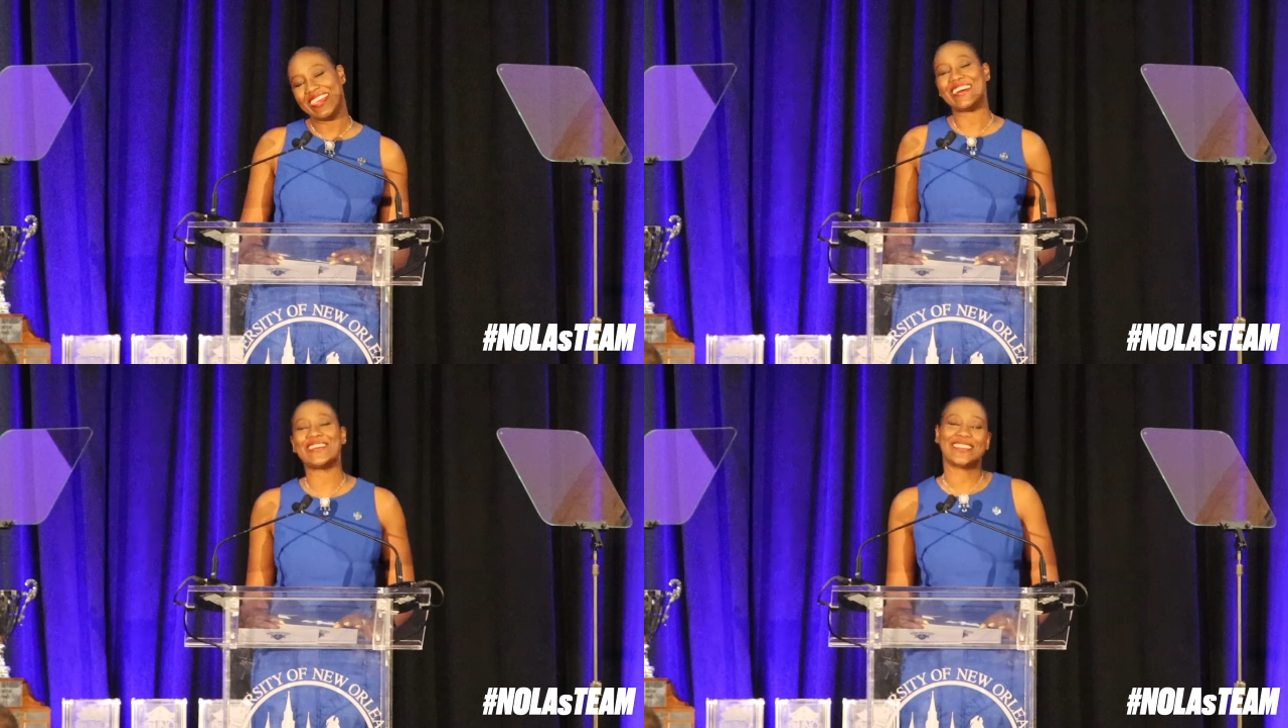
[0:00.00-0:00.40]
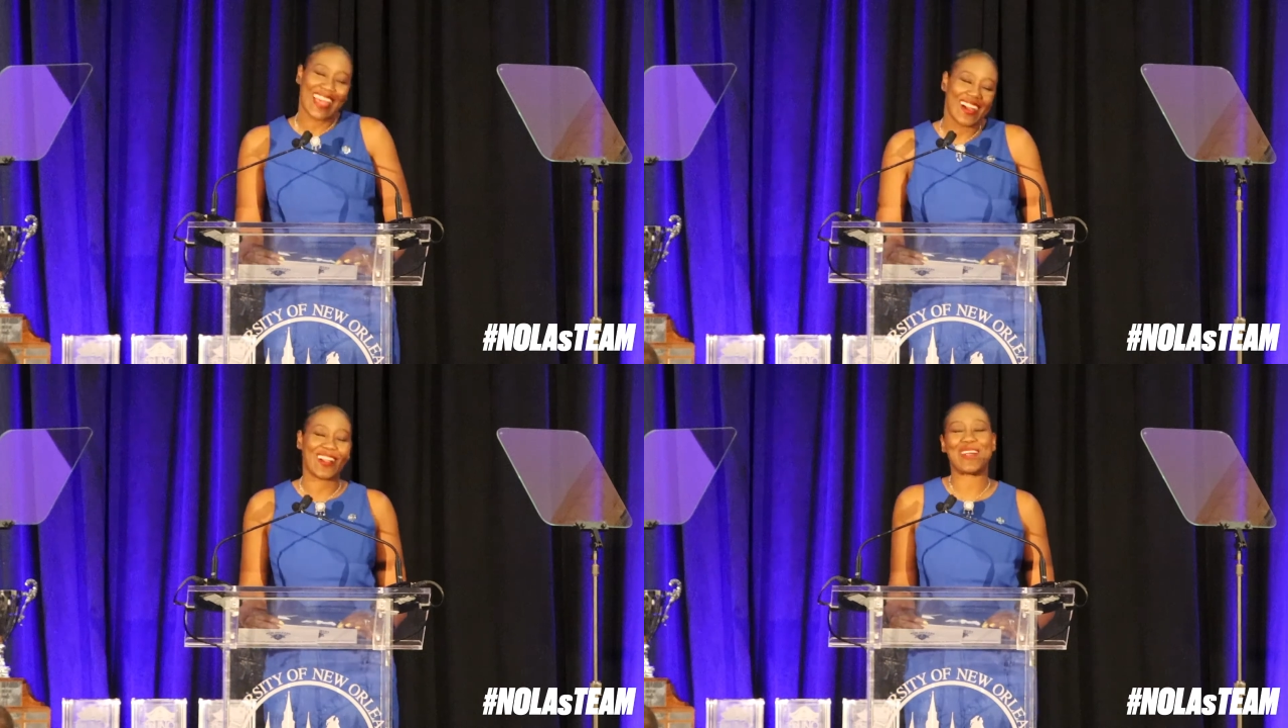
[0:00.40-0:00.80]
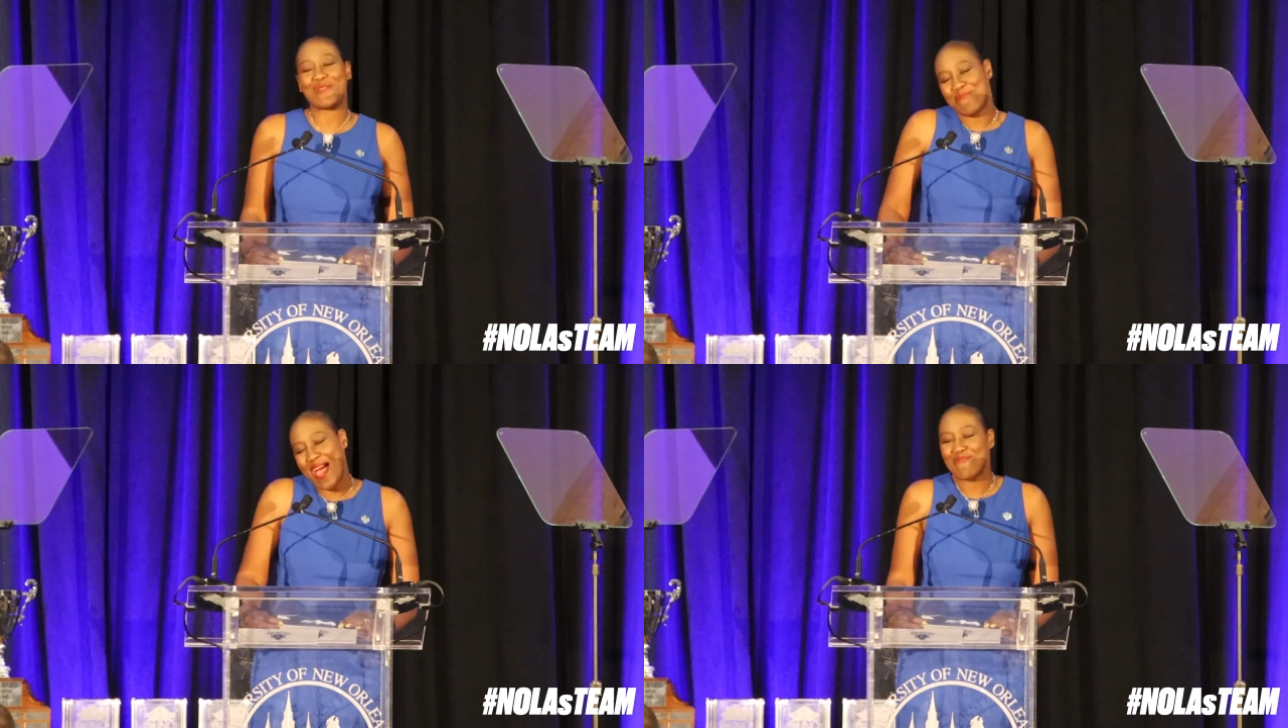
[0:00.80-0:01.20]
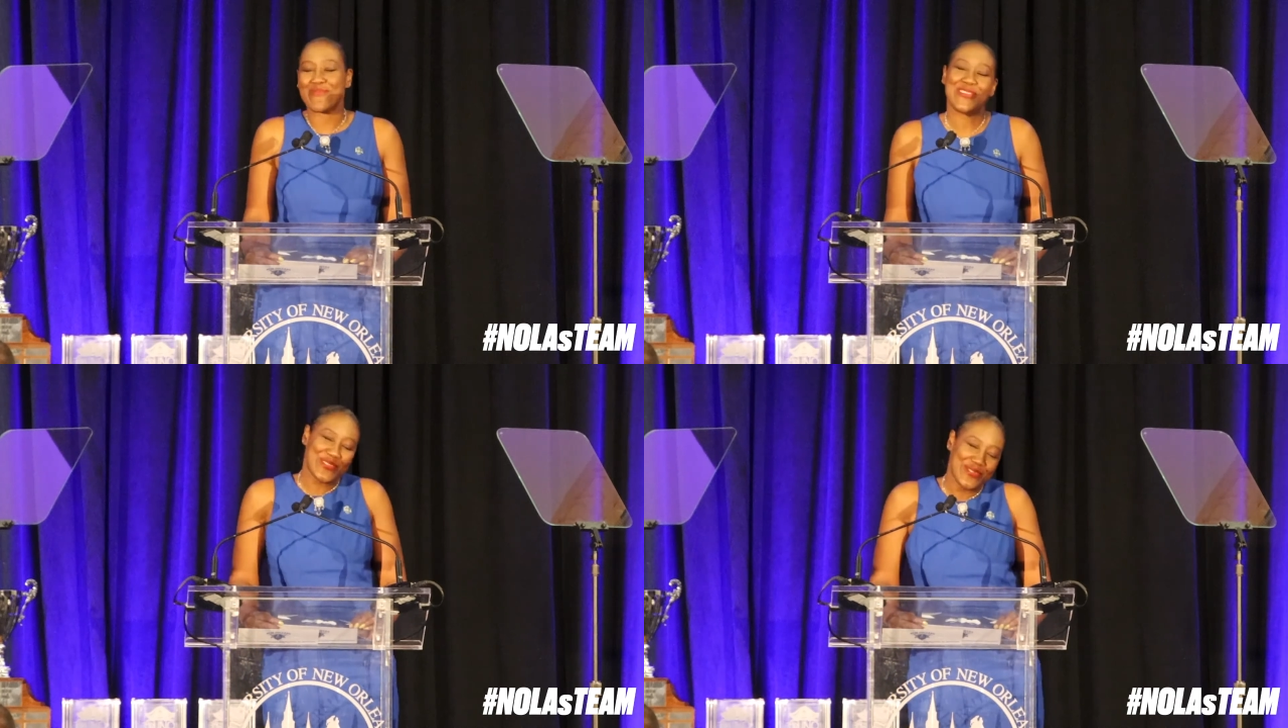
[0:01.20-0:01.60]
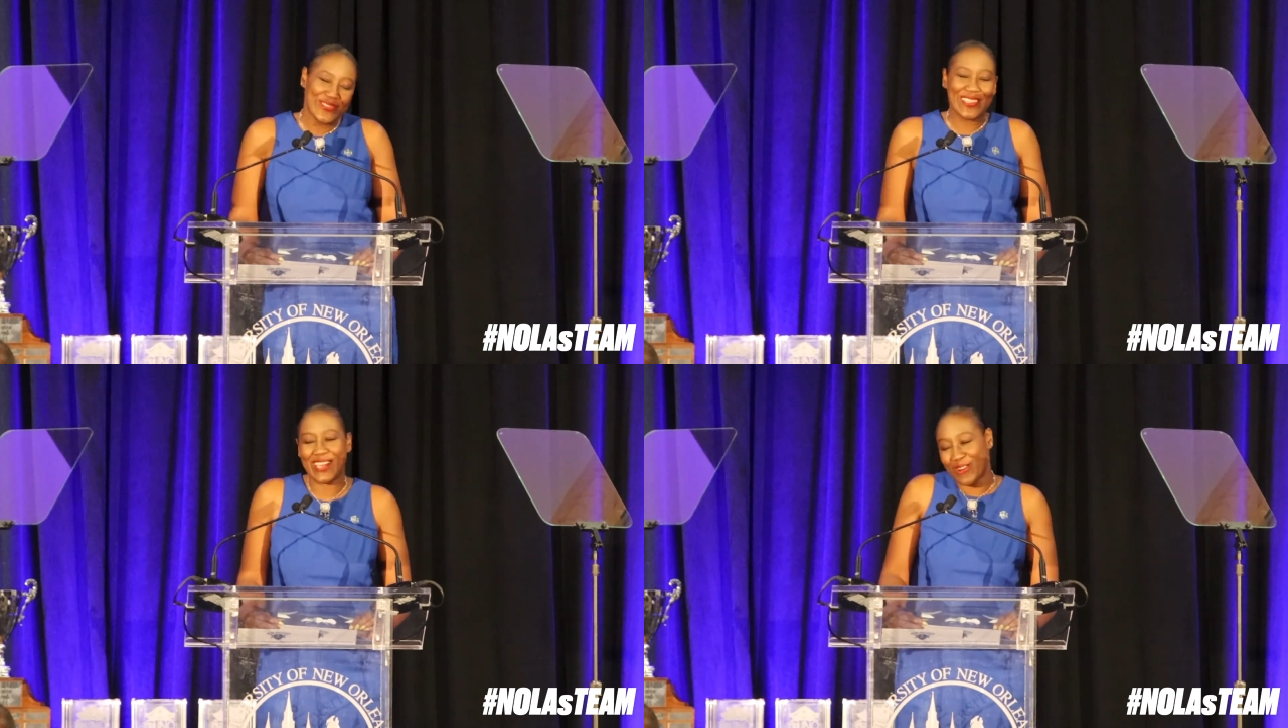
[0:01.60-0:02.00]
We don't talk about
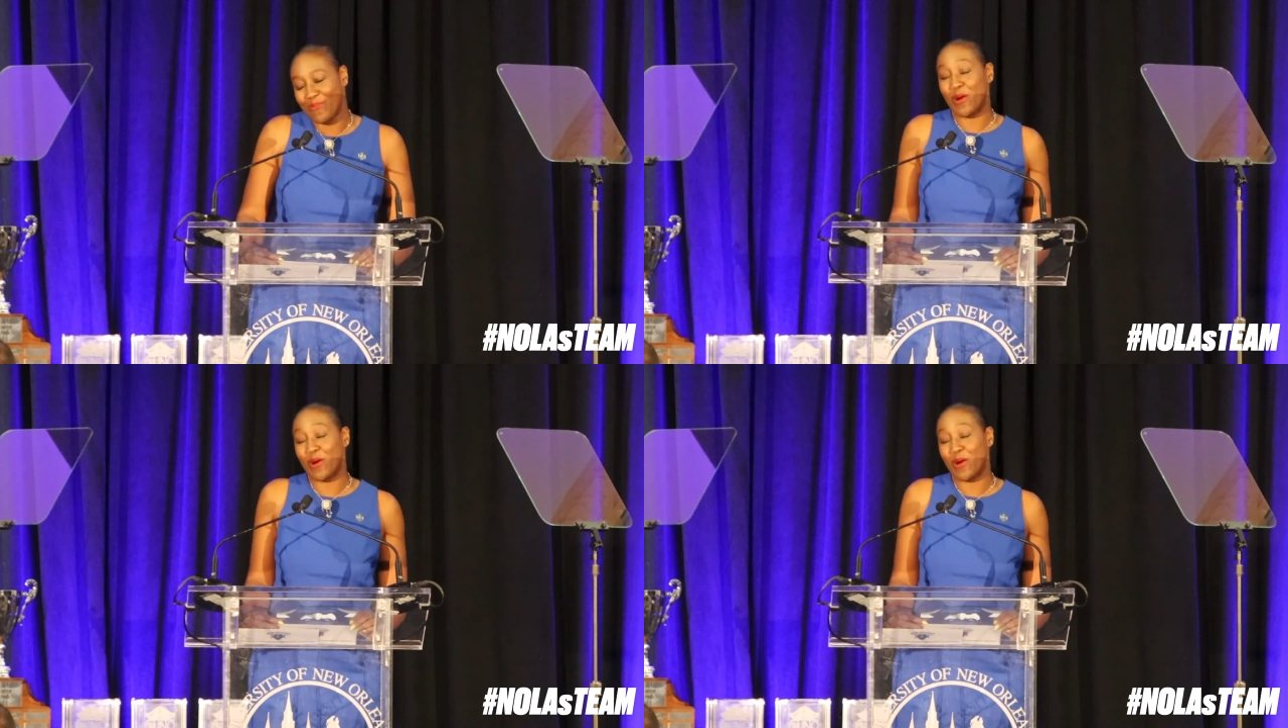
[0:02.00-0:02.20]
Bruno,